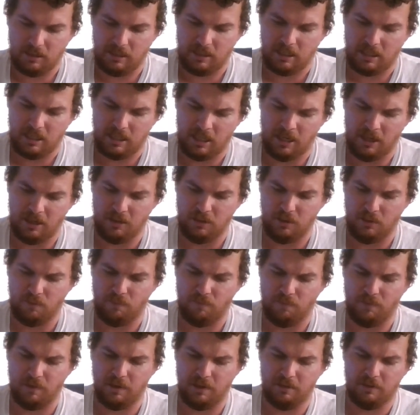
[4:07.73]
Can You
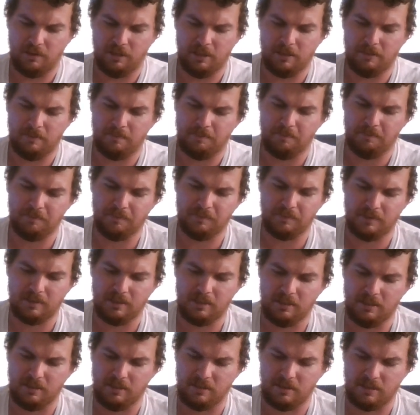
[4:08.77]
Feel It
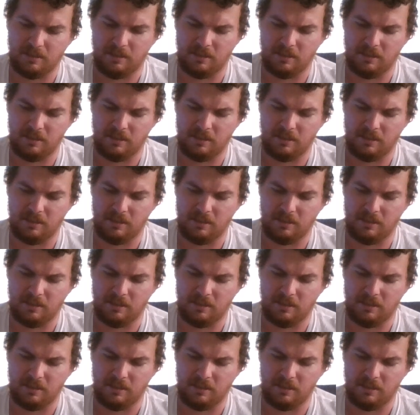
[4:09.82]
is